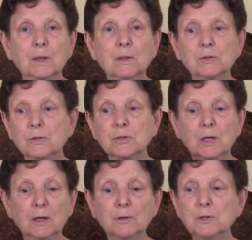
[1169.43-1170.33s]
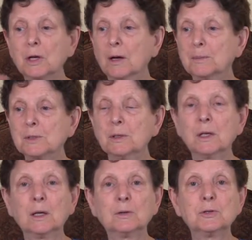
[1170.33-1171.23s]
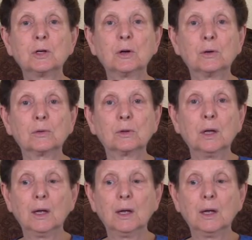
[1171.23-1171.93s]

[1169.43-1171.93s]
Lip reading: It's just the energy comes and the energy goes.